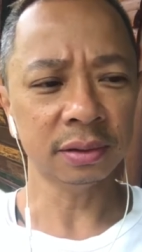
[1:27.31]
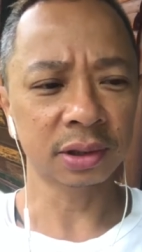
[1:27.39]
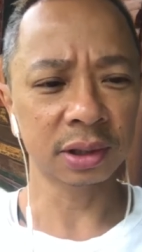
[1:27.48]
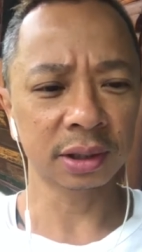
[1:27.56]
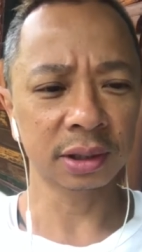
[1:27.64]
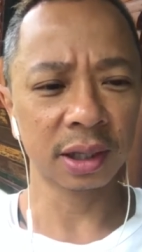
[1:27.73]

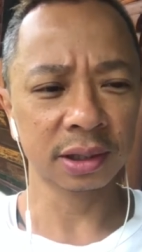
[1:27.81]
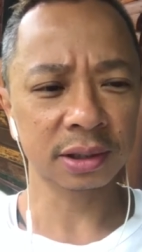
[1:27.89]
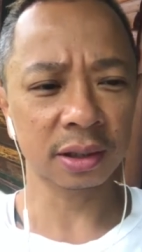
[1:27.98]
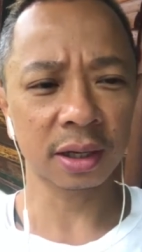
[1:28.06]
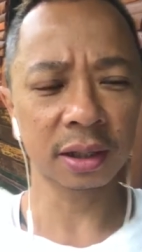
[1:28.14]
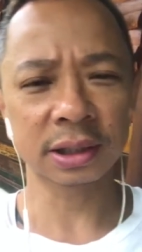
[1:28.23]
she does a
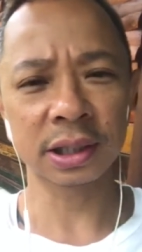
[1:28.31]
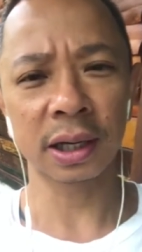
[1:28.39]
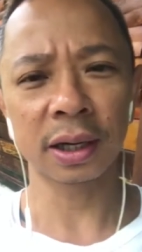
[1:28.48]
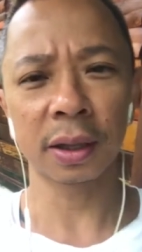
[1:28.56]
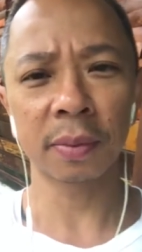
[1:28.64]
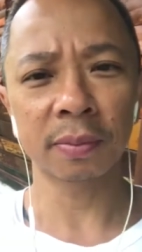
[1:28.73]
lot of
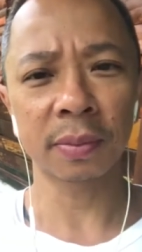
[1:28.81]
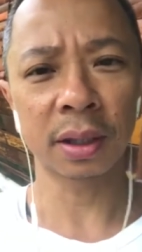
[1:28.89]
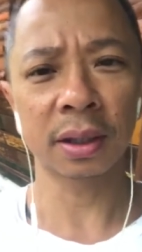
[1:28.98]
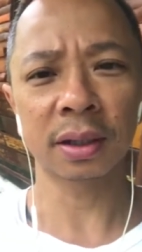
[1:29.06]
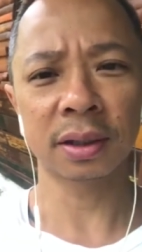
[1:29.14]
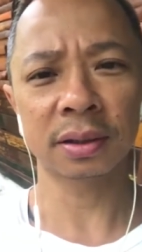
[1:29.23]
time,
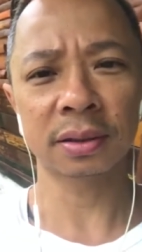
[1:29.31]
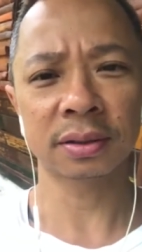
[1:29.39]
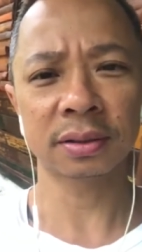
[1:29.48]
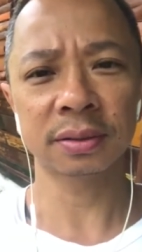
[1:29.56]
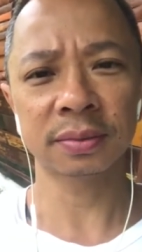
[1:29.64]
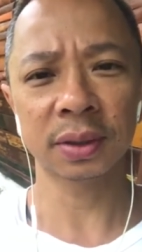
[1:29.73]

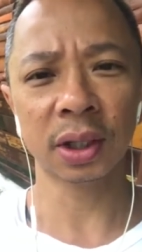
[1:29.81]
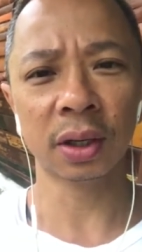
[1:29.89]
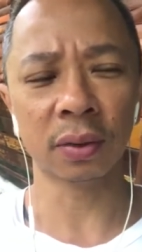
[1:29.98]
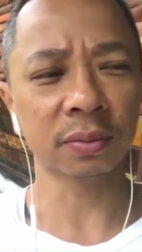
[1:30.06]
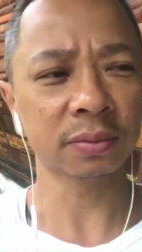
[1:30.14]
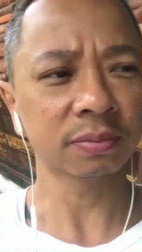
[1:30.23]
uh, you
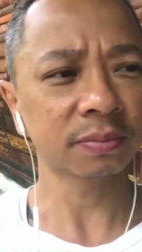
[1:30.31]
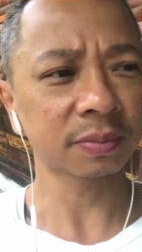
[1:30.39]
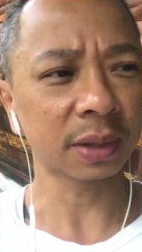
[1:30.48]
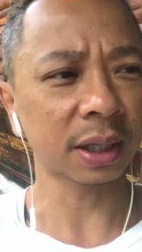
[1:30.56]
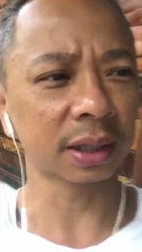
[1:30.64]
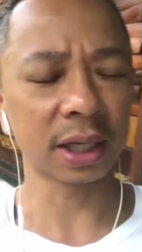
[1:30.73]
know, uh,